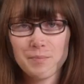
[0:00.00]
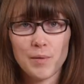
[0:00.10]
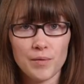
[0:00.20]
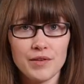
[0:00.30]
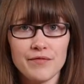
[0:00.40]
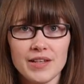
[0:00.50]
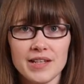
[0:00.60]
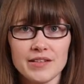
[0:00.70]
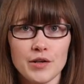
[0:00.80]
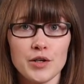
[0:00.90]
Both of
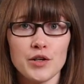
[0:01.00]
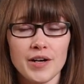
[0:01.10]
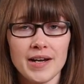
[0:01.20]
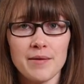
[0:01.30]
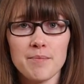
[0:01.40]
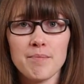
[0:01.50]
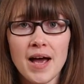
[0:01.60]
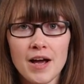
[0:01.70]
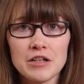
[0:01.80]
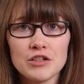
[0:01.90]
these are great
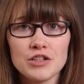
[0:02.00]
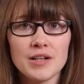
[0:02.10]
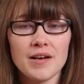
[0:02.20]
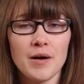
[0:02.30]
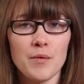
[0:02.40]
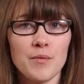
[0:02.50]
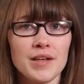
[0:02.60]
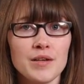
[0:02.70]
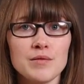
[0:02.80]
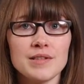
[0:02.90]
mashed. We
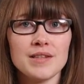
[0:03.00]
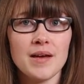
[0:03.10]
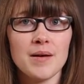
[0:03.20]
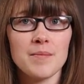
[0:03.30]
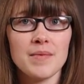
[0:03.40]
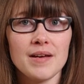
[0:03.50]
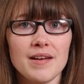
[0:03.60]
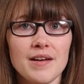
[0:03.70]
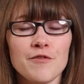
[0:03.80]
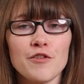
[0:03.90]
use them
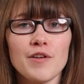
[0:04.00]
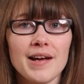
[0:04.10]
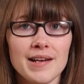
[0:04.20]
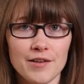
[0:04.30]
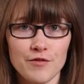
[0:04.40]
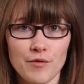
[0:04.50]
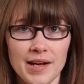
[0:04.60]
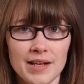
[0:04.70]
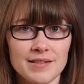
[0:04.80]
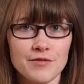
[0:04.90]
a variety of
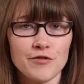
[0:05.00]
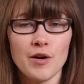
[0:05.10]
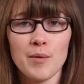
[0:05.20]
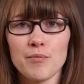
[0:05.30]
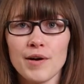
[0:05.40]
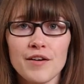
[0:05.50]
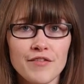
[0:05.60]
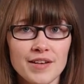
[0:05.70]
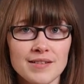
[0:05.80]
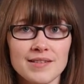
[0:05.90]
ways from
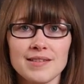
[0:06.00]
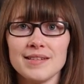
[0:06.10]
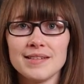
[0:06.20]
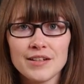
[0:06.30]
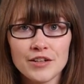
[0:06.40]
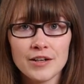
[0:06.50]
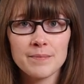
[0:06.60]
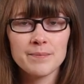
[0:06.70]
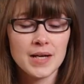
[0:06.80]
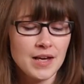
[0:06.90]
breakfast to dinner.
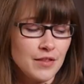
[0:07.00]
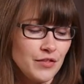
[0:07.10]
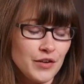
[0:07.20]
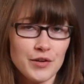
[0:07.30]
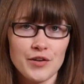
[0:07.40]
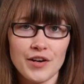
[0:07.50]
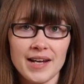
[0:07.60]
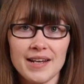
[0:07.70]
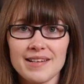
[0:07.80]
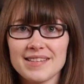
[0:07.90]
They're
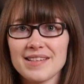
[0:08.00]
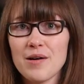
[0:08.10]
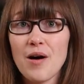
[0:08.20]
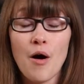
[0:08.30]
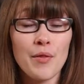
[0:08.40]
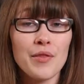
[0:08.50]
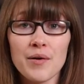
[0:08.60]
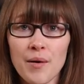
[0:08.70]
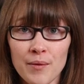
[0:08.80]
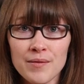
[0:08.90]
great on
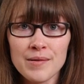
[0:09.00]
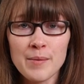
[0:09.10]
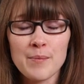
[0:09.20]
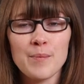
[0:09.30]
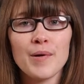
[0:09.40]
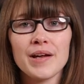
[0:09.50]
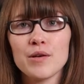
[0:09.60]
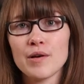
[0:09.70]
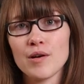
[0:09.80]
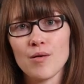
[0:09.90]
their own, but
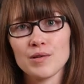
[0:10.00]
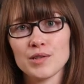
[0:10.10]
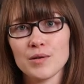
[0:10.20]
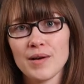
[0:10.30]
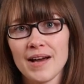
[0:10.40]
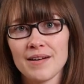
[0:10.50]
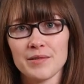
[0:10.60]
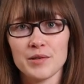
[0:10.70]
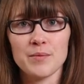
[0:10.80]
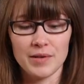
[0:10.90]
you can also add a
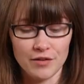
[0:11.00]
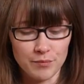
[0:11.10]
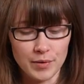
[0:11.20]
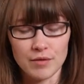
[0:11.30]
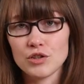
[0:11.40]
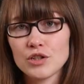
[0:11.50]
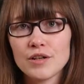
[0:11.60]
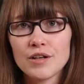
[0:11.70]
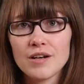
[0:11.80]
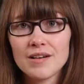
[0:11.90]
little bit of brown
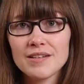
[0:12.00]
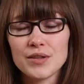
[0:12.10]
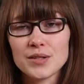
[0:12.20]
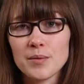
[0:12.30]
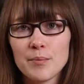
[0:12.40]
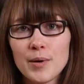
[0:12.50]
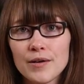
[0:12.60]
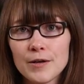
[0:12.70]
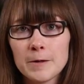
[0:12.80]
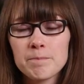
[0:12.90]
sugar with some
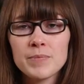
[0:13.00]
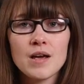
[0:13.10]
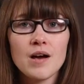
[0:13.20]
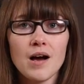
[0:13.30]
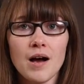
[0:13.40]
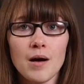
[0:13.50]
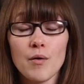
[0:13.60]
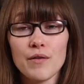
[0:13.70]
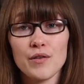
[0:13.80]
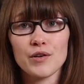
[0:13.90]
butter,
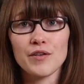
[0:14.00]
or they're